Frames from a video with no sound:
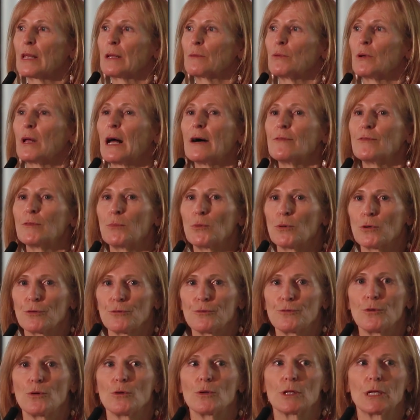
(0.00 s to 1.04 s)
that will have a
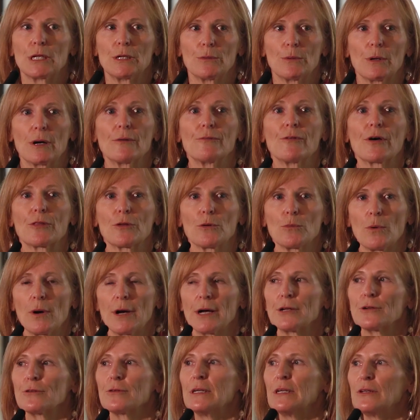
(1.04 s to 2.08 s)
portfolio of other
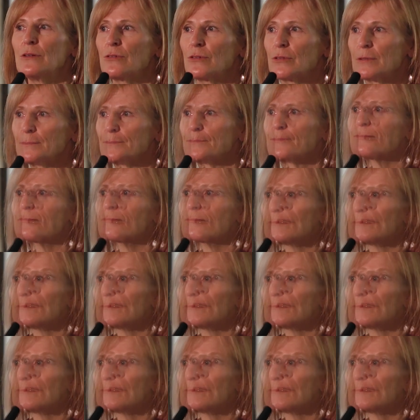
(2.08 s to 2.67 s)
wineries.